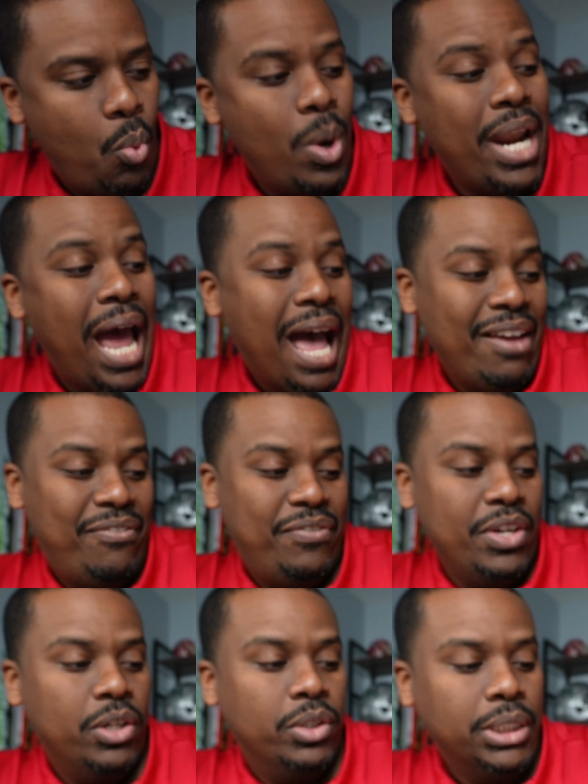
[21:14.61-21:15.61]
what I
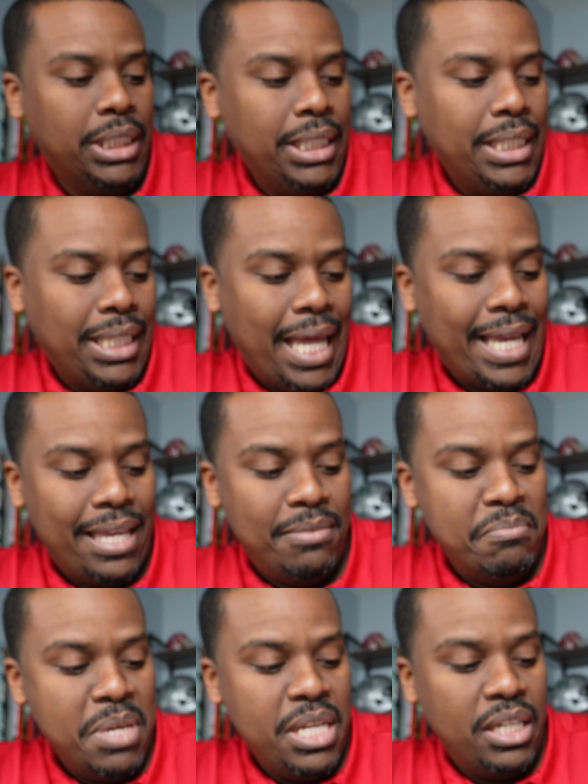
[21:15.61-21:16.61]
felt like
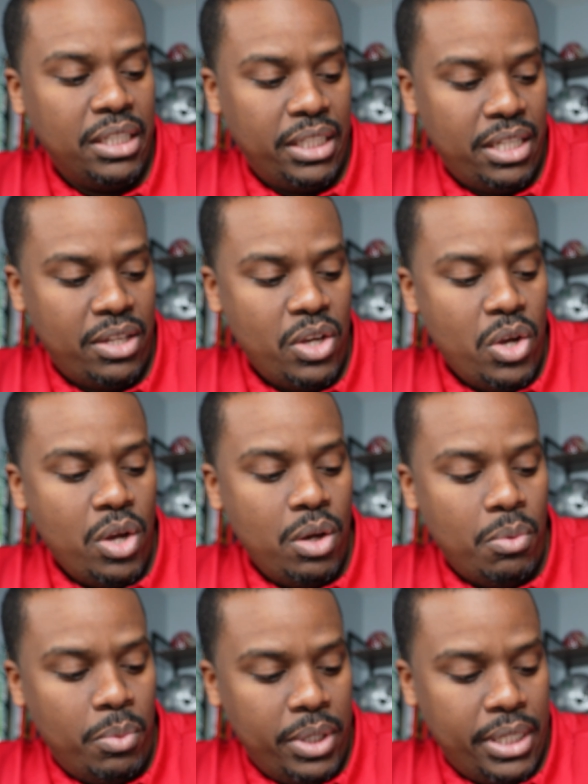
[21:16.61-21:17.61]
immediately
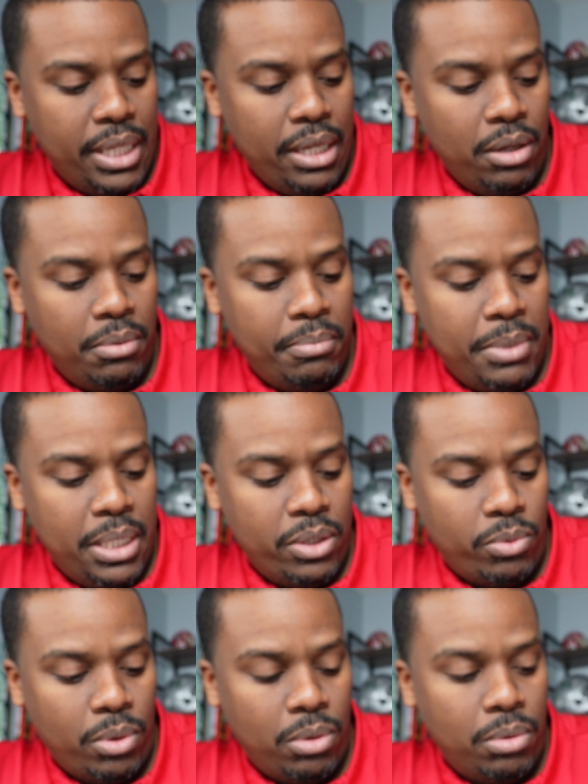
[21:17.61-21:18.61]
would help me in
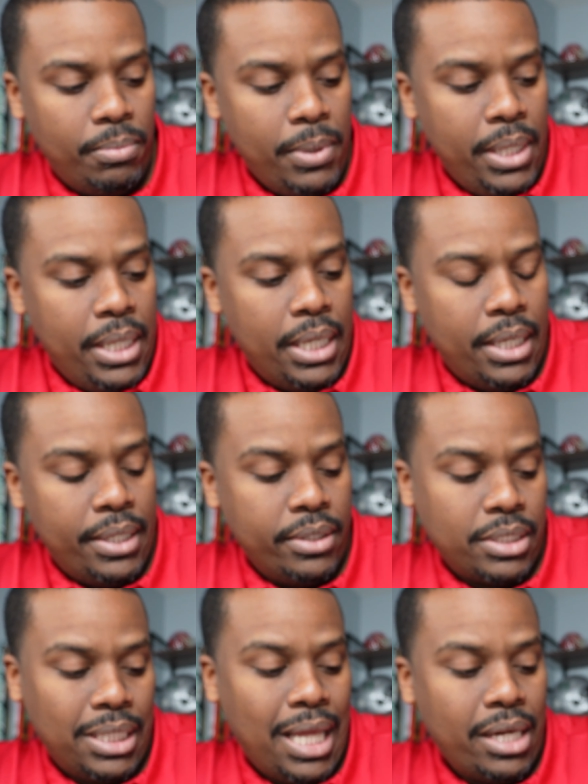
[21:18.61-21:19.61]
the role.
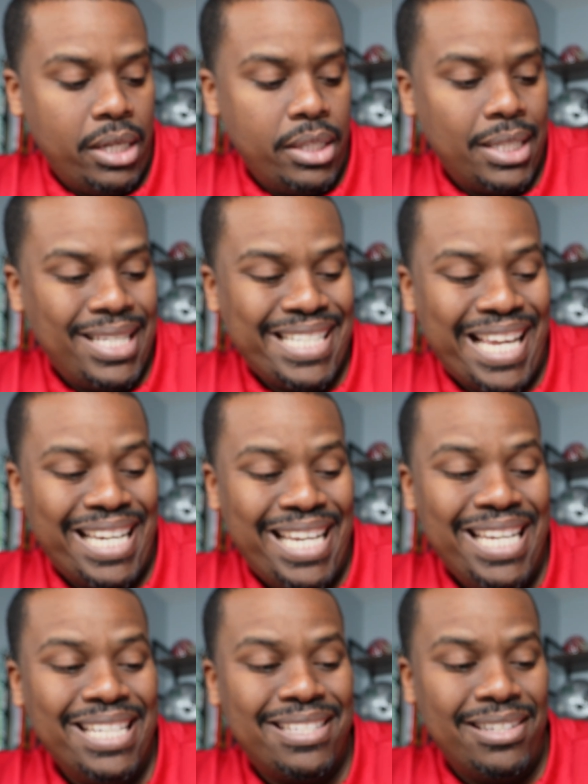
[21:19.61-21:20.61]
There's a lot of other things I
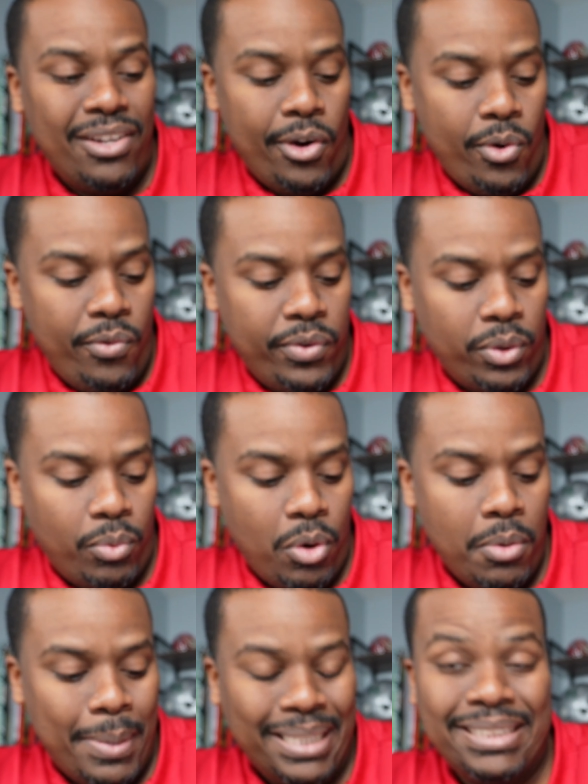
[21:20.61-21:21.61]
needed to know for the
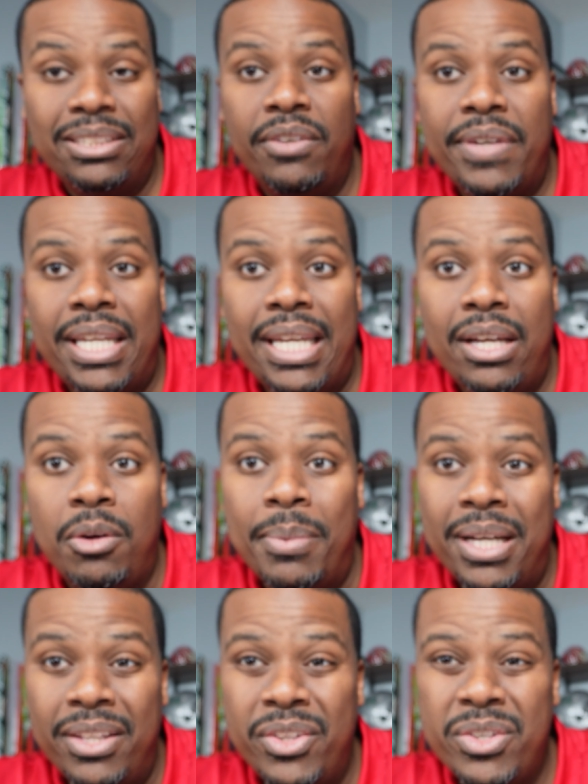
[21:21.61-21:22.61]
role myself and to help
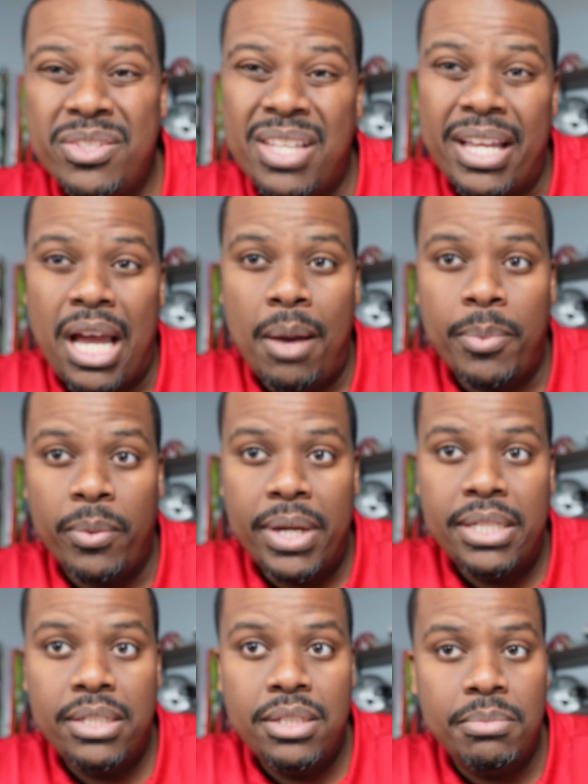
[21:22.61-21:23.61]
others, like
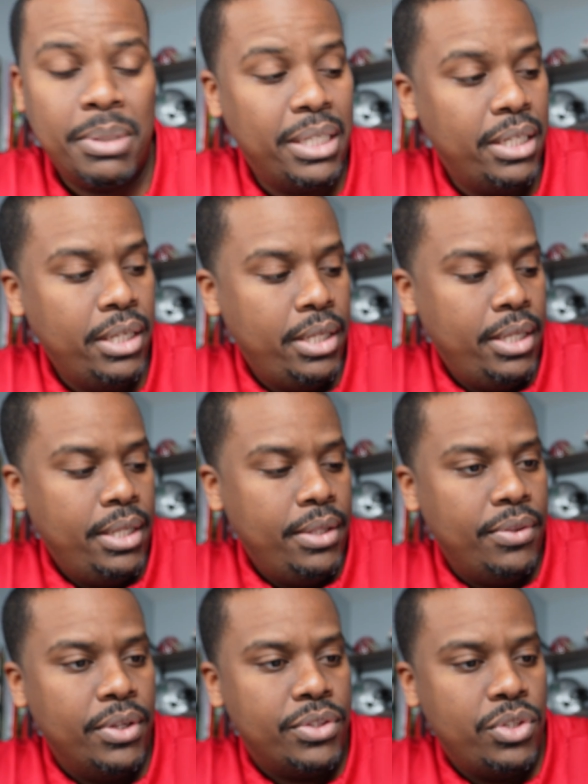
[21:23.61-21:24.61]
operations. But
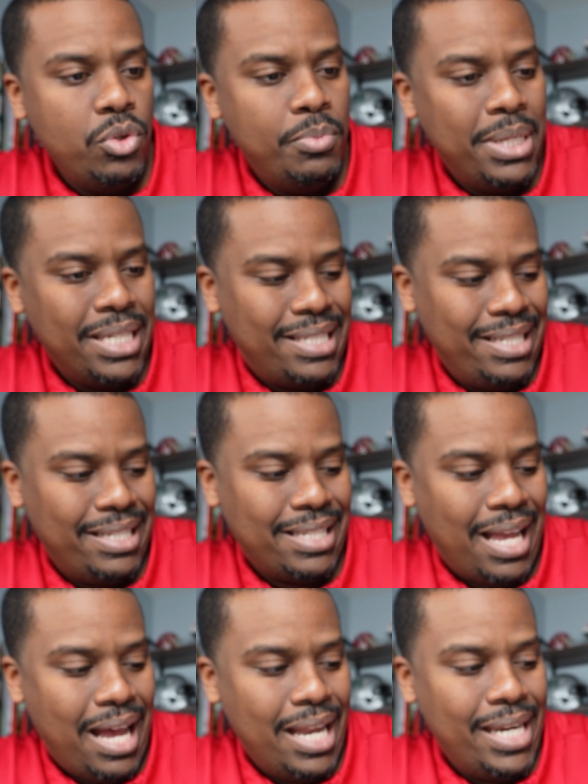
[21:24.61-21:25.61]
the two biggest things
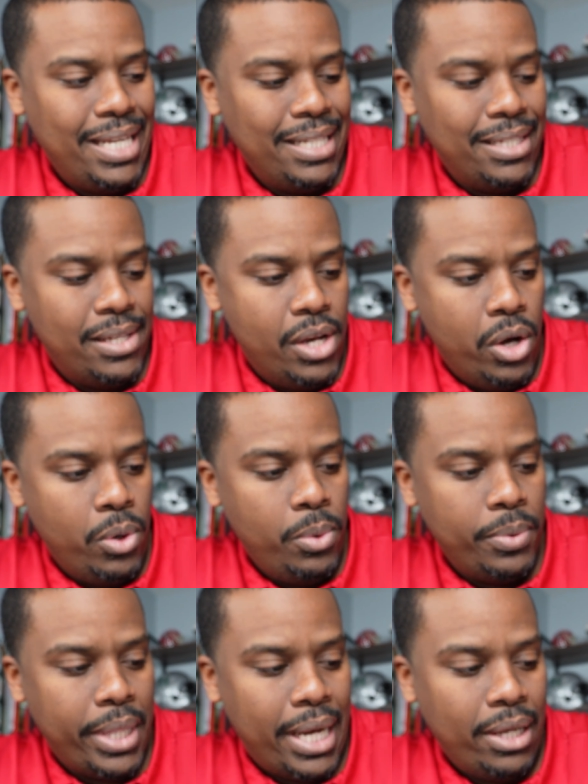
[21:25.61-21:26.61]
I needed to
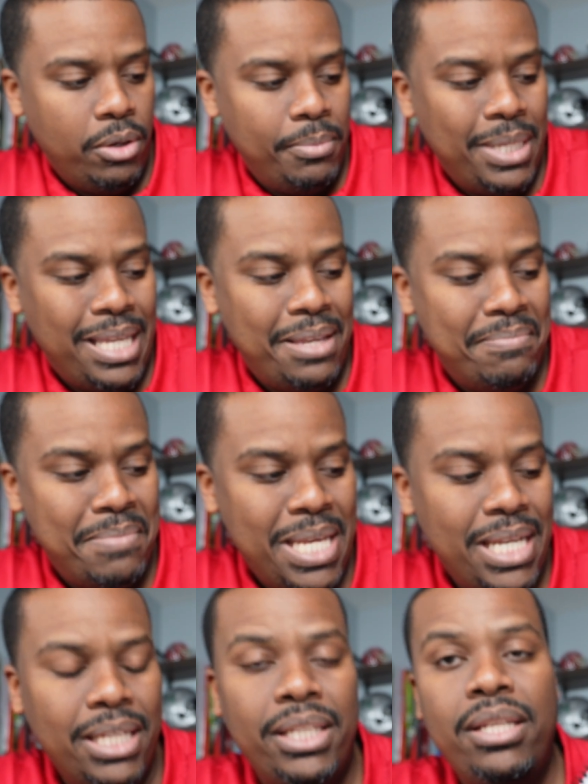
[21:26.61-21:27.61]
know that helped me
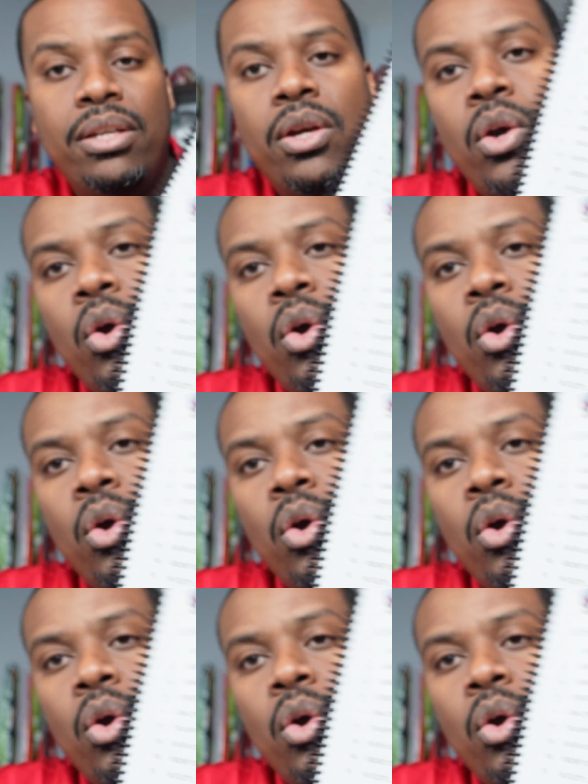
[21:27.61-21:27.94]
immediately